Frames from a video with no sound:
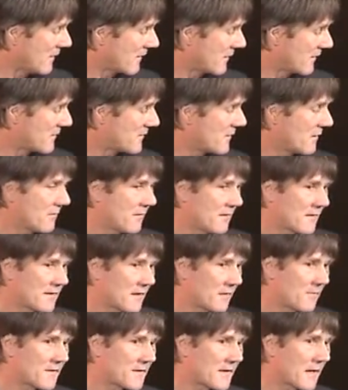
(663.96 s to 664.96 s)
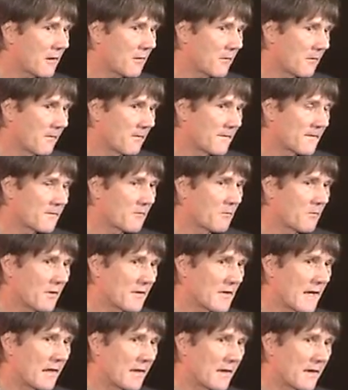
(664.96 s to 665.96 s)
The students themselves were
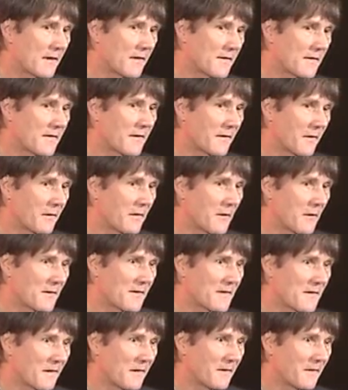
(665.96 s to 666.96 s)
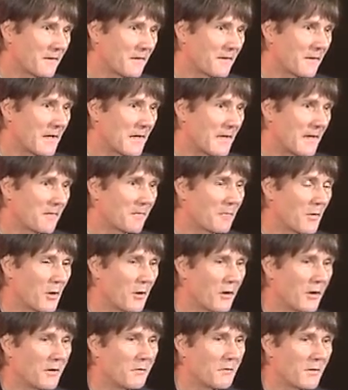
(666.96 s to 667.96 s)
telling us that the last thing that they left
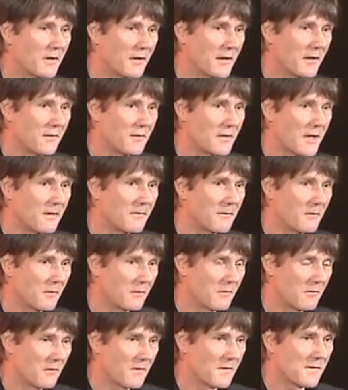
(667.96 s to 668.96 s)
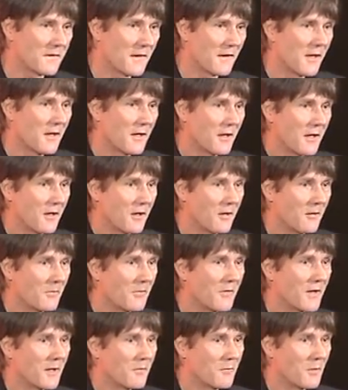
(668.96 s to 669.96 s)
behind when they travelled was
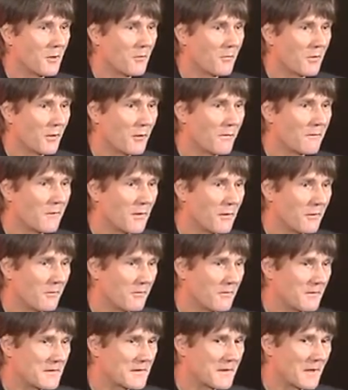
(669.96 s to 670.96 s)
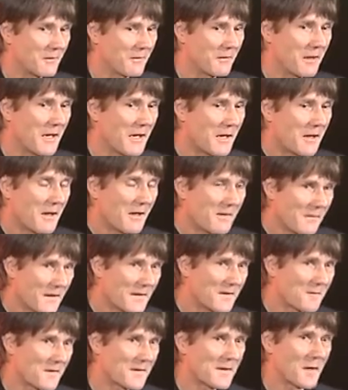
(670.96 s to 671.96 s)
their mobile phone. So
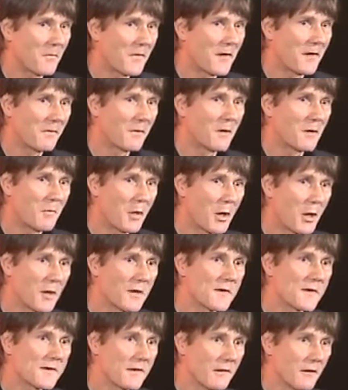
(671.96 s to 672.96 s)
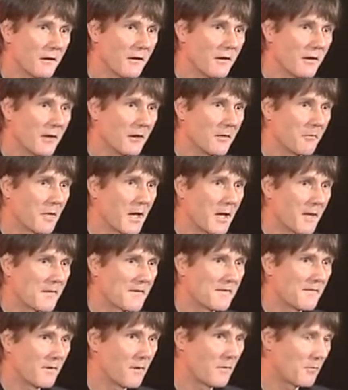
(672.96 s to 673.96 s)
this was something very personal and
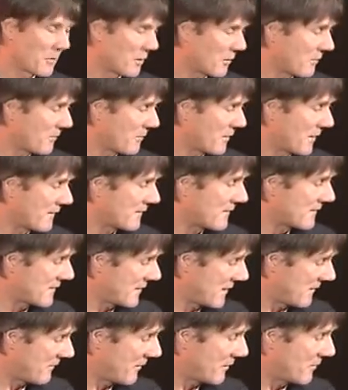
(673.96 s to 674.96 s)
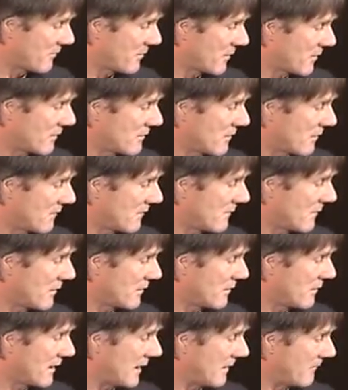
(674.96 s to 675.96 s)
perhaps very appropriate to see if we could build on for
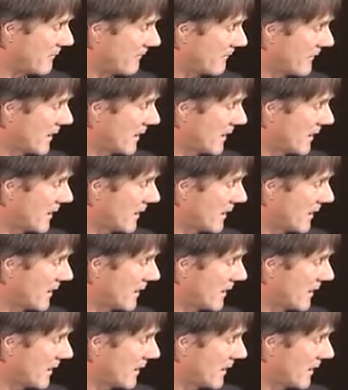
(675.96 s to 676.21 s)
learning.